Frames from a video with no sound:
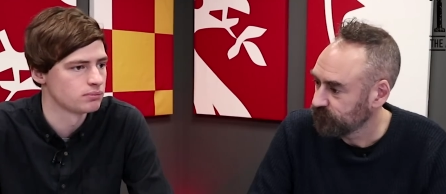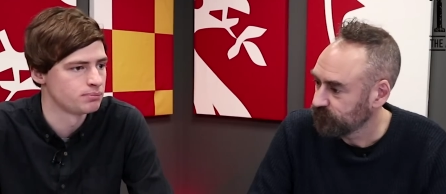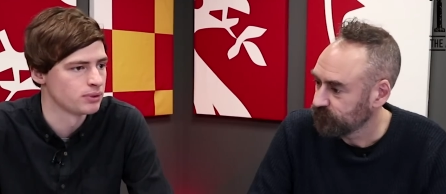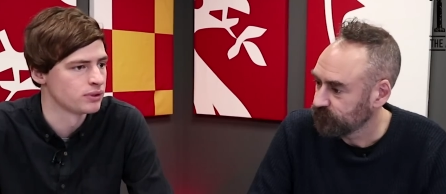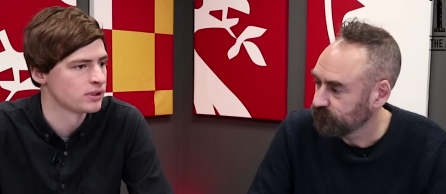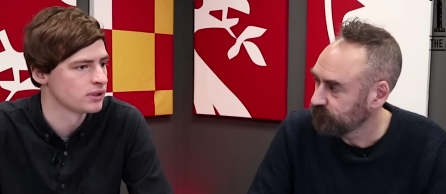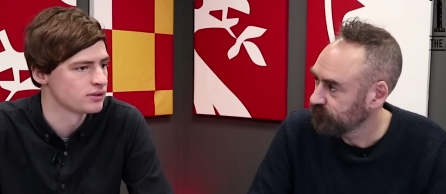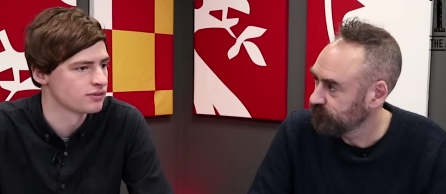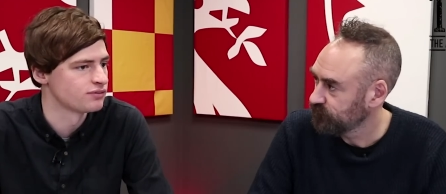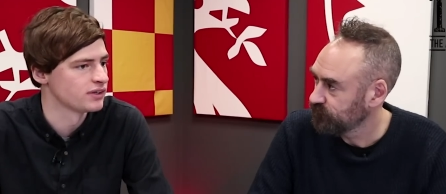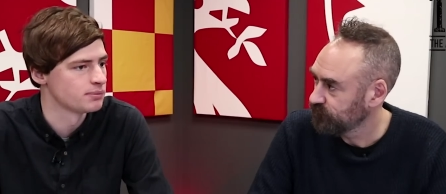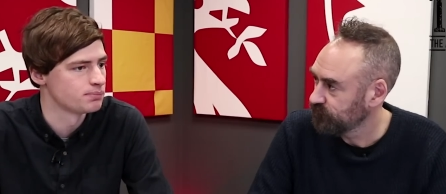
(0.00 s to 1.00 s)
Speaker 1: what Burnley,
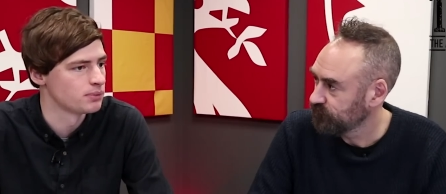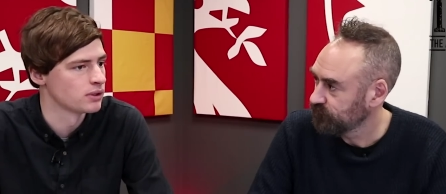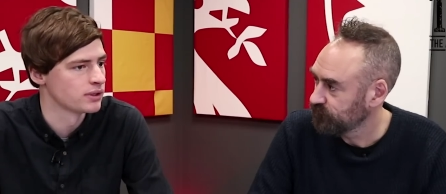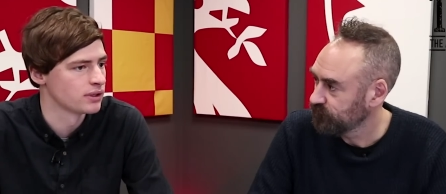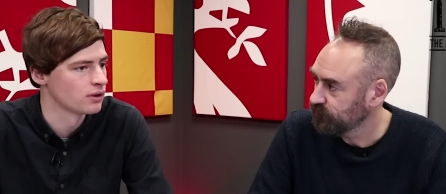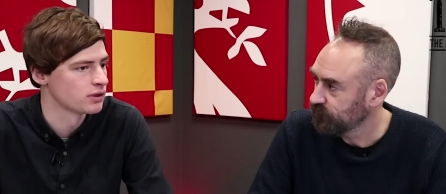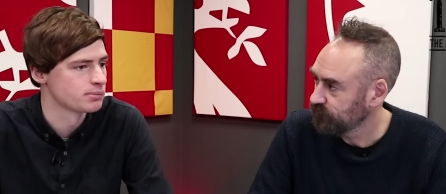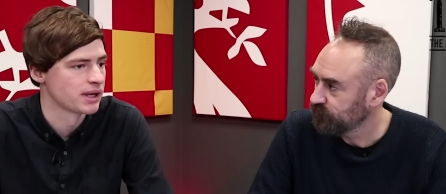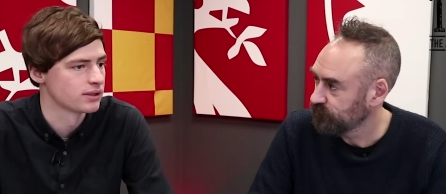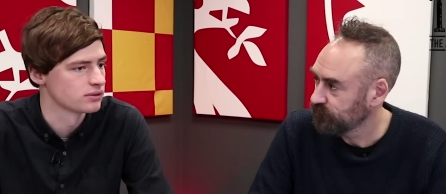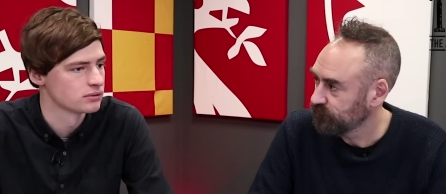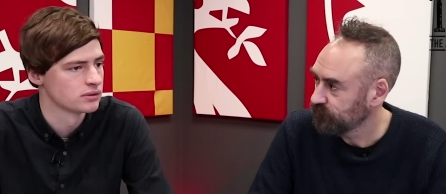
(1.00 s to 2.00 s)
the fee Burnley got
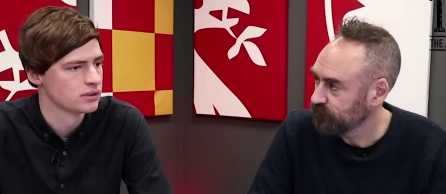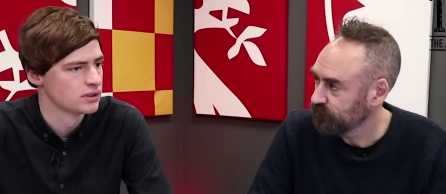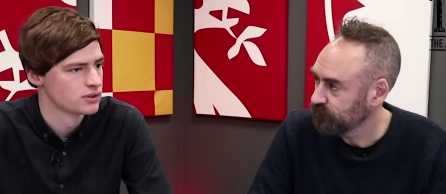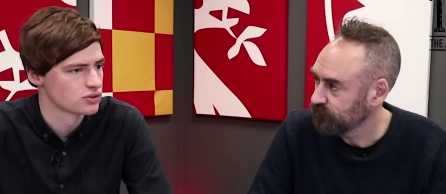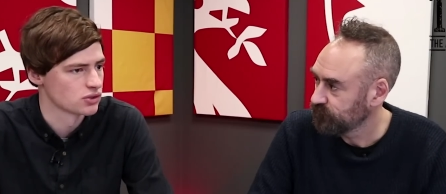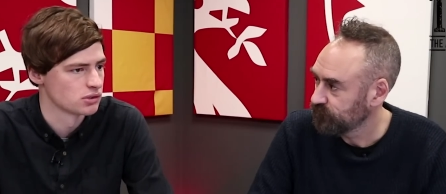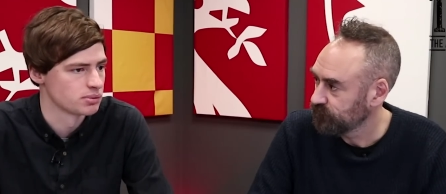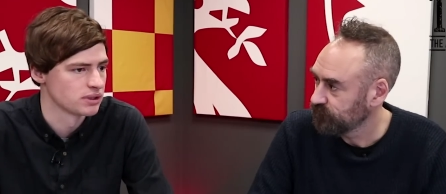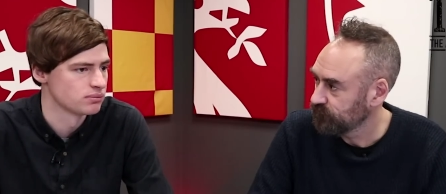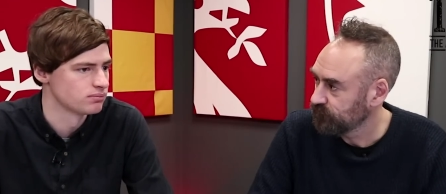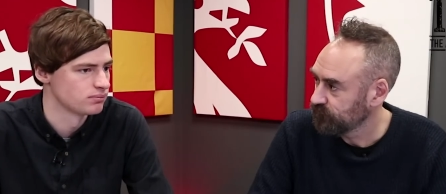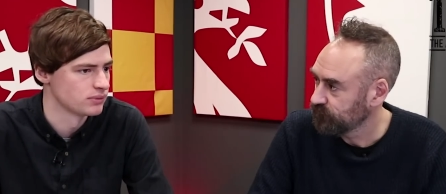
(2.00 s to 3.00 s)
Amanda is going to
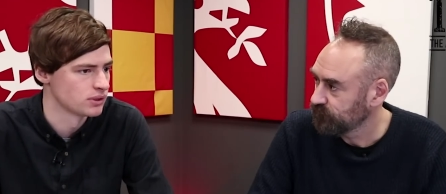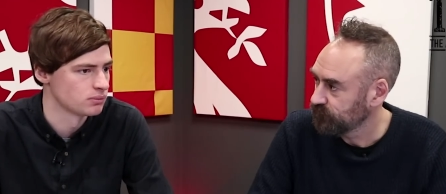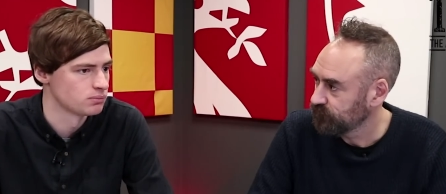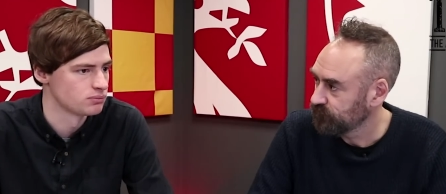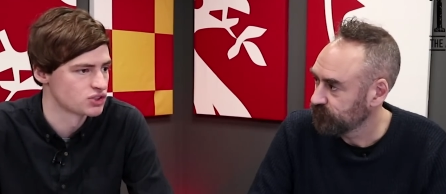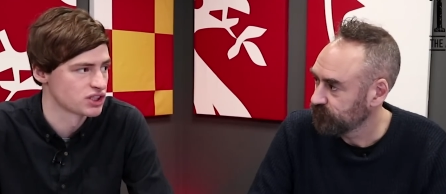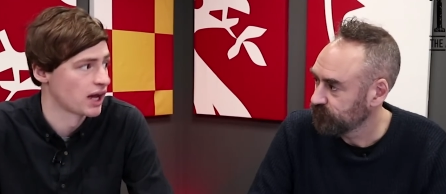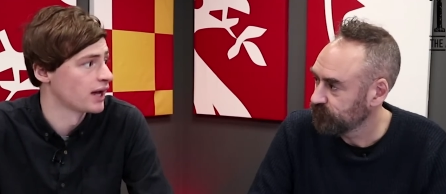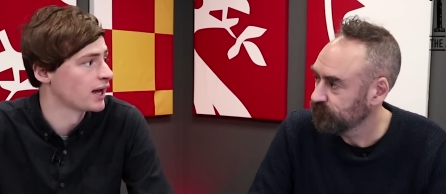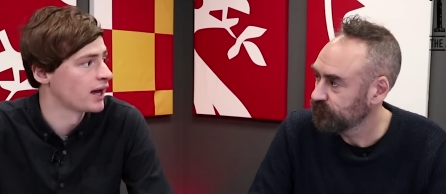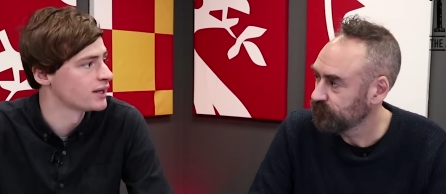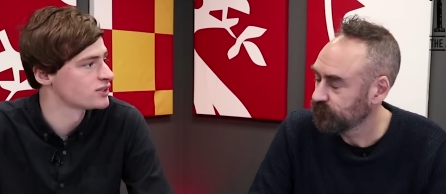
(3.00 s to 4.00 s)
be, you know,
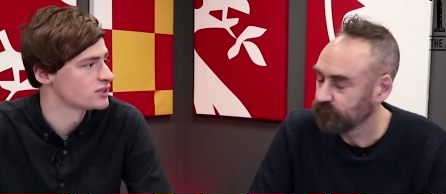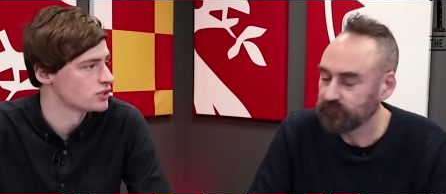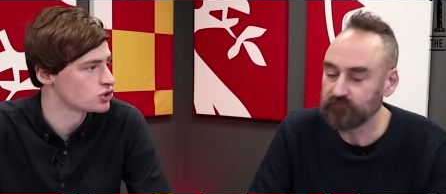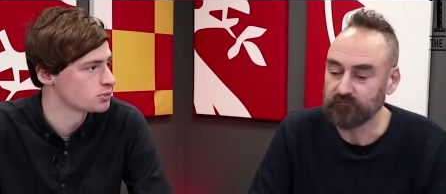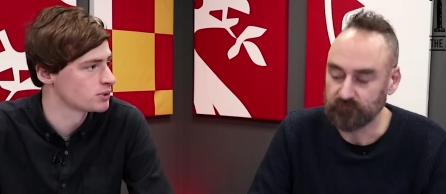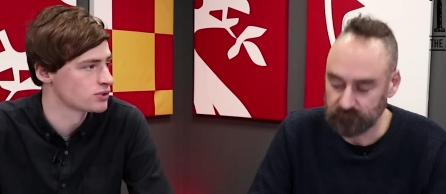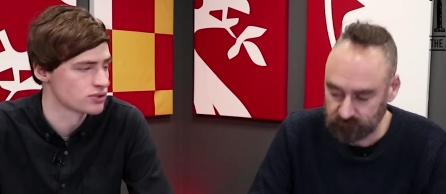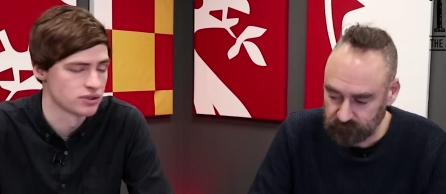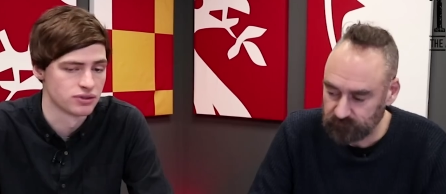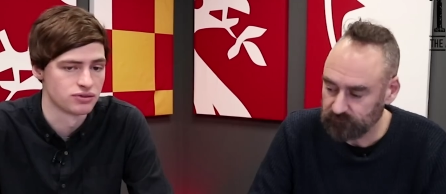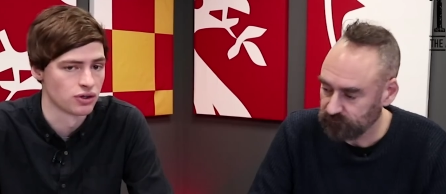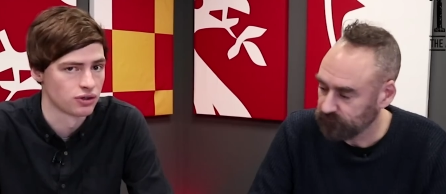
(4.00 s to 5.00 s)
sky high, isn't it? Just because
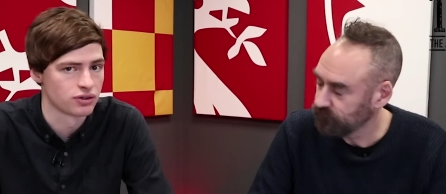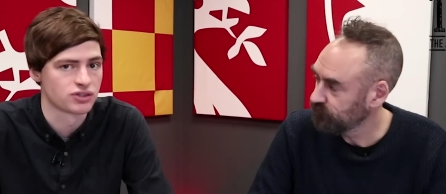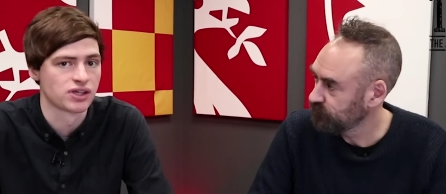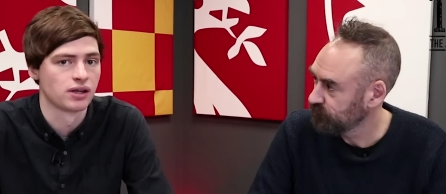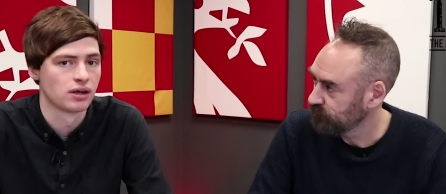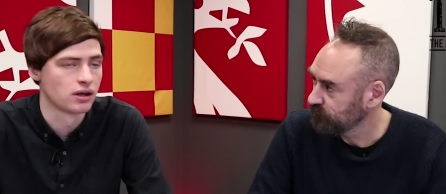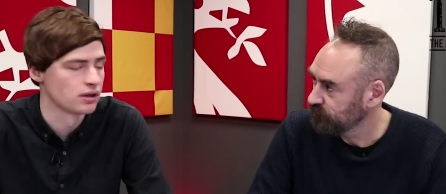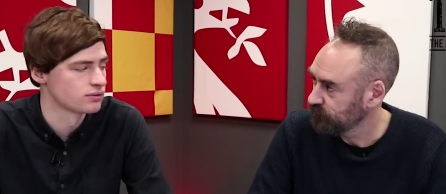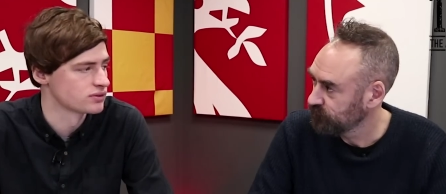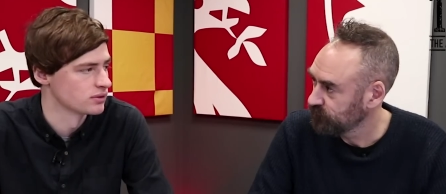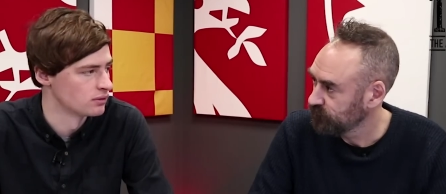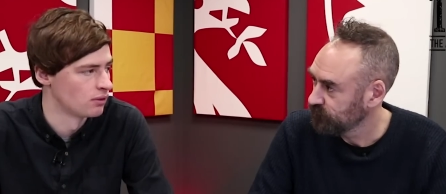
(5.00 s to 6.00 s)
of the dearth of centre
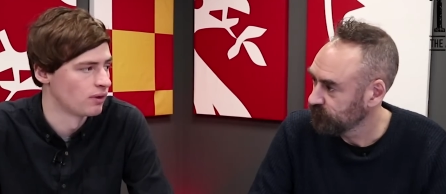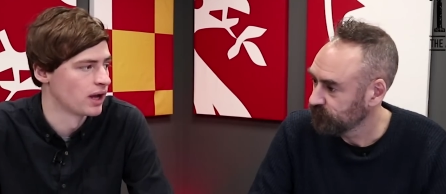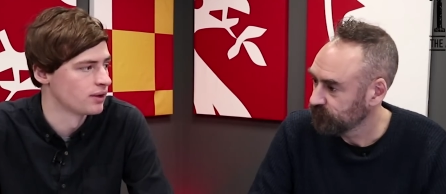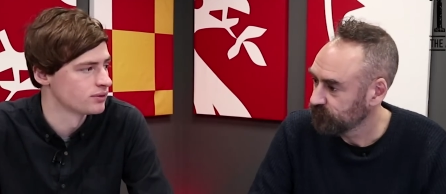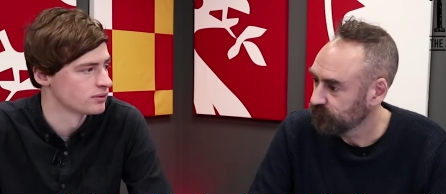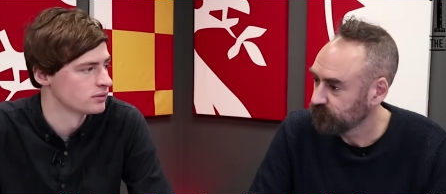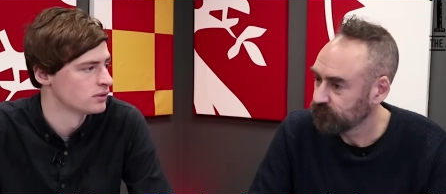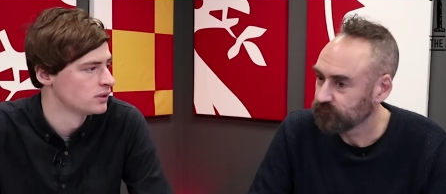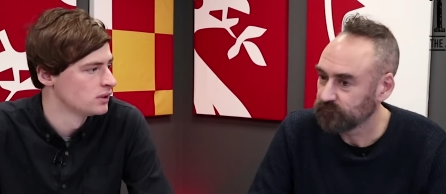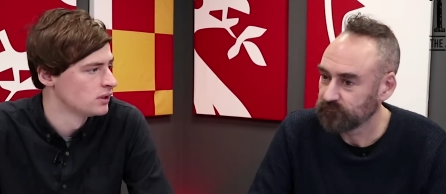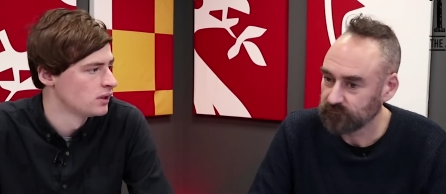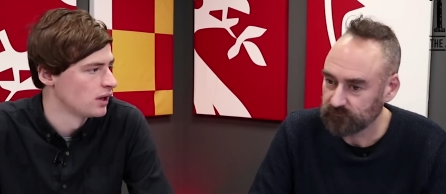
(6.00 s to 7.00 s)
halves that are around, and
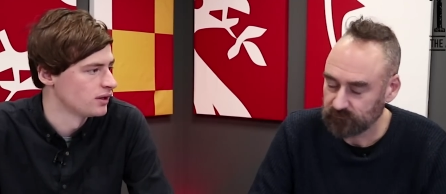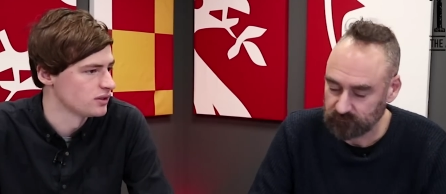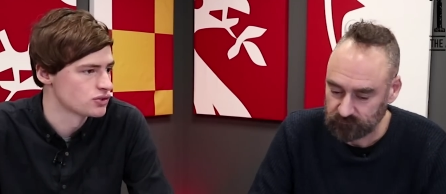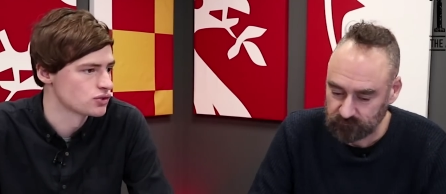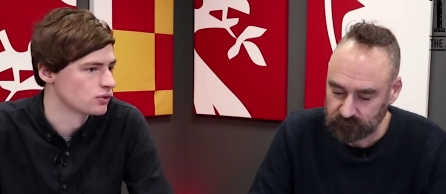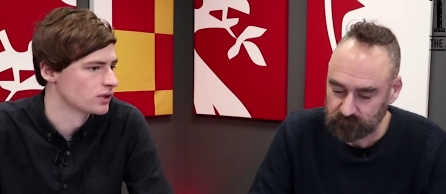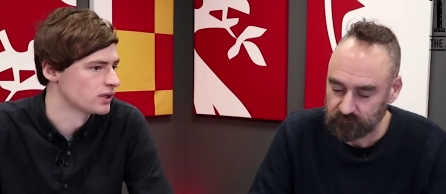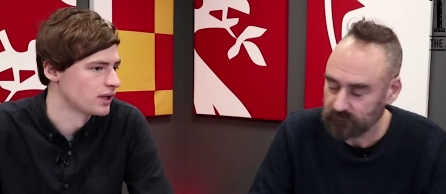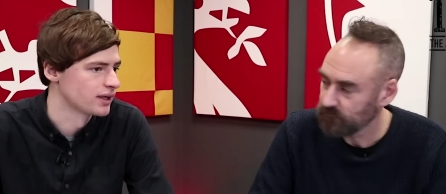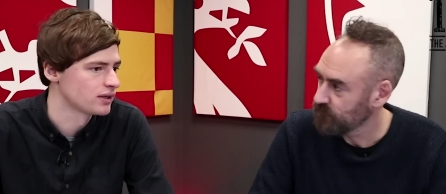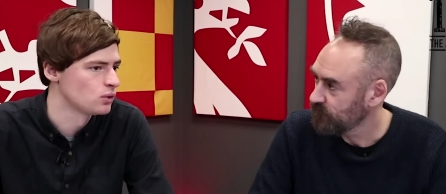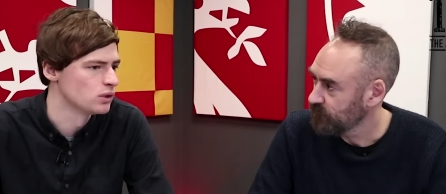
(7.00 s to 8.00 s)
you're
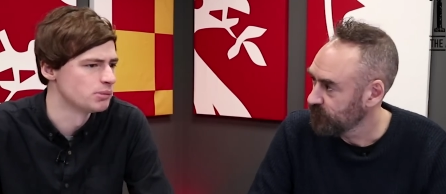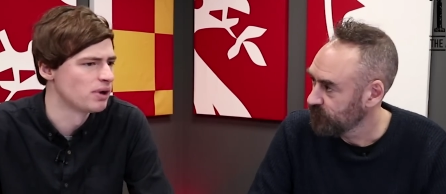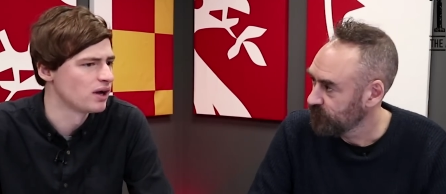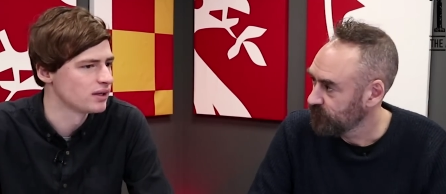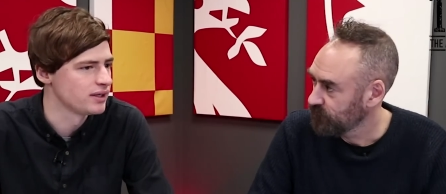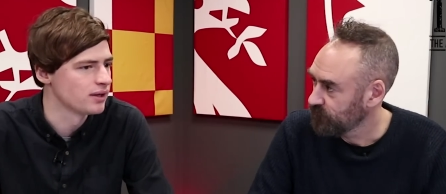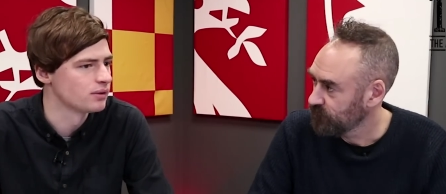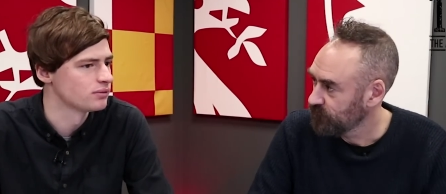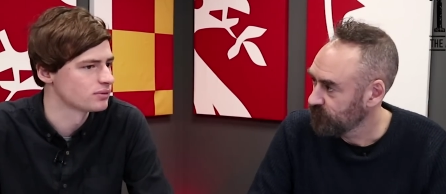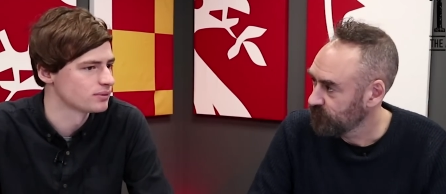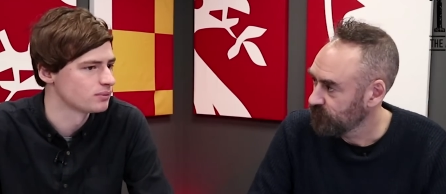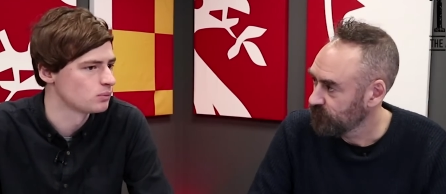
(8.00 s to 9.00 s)
talking like Koulibaly
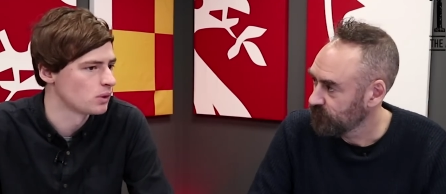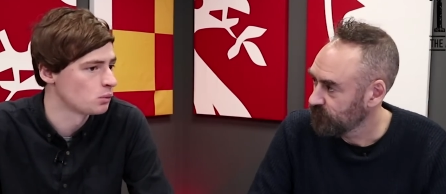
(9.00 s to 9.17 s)
going for